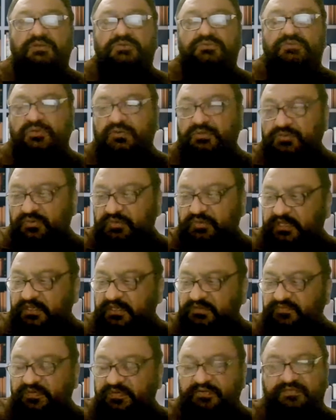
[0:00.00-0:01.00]
So
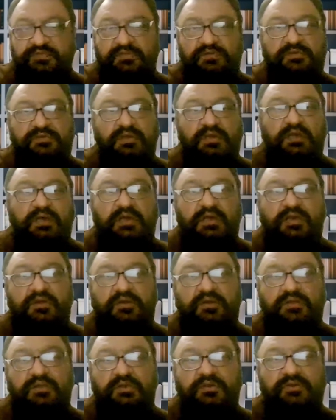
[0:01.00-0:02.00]
today's fifth
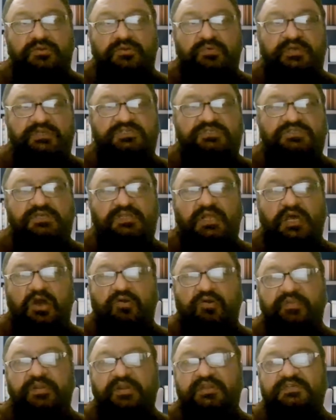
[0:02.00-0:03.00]
question,
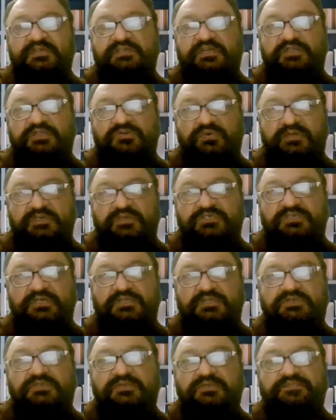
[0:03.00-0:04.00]
how many research
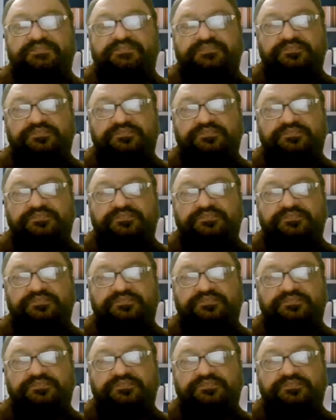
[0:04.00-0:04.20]
questions?